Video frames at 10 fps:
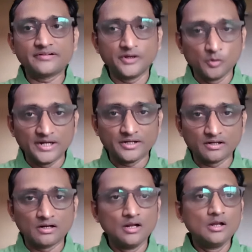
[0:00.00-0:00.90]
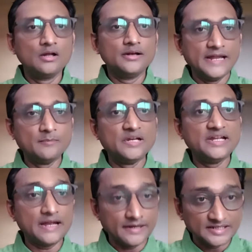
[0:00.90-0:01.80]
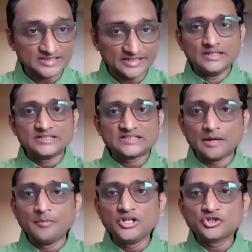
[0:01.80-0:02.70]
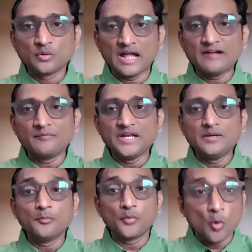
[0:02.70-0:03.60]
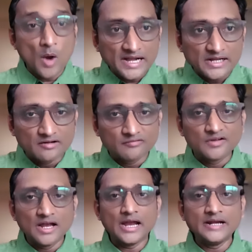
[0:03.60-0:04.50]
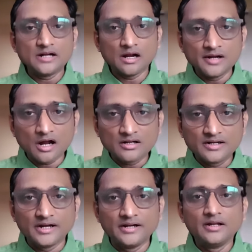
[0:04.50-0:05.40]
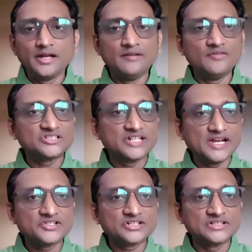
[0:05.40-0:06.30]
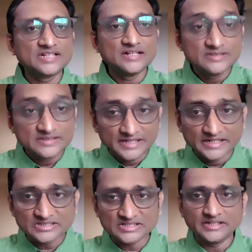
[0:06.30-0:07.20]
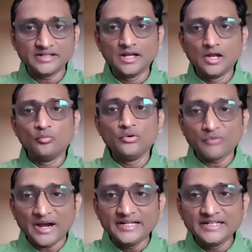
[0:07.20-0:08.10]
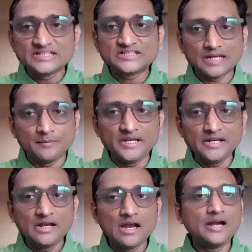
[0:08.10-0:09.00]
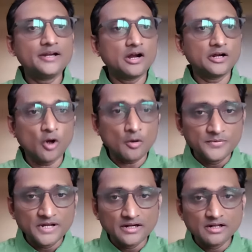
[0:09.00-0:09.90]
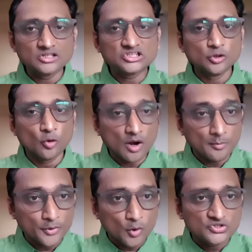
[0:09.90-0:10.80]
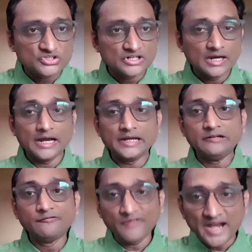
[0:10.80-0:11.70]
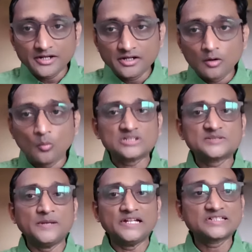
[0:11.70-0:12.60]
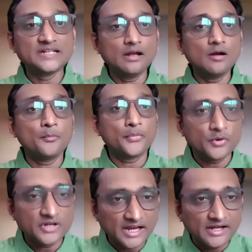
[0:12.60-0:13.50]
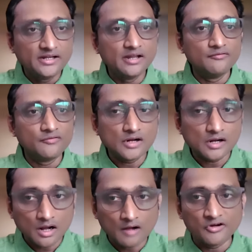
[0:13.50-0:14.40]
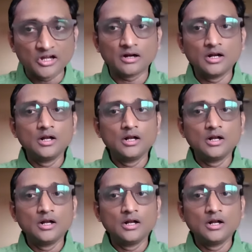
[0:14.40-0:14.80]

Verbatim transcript: regulator, namely NSE, SEBI should have been proactive and conducted investigations seriously. We find that SEBI had adopted a slow approach and, in fact, was placing a protective cover